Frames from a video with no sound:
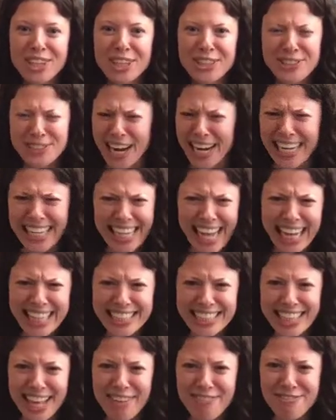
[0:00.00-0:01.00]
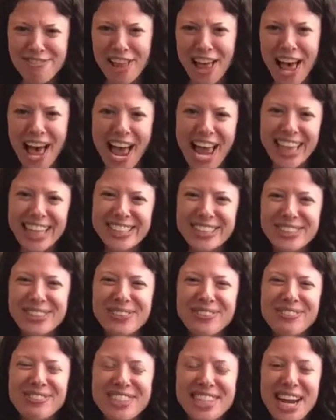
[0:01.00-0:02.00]
Try to catch that fly. Let's do it
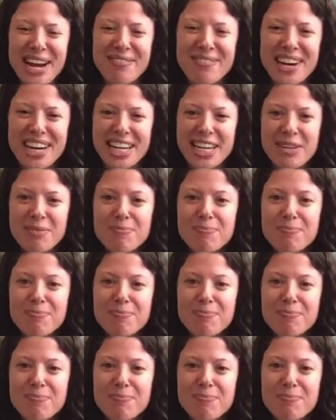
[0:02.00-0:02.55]
over time. Ready?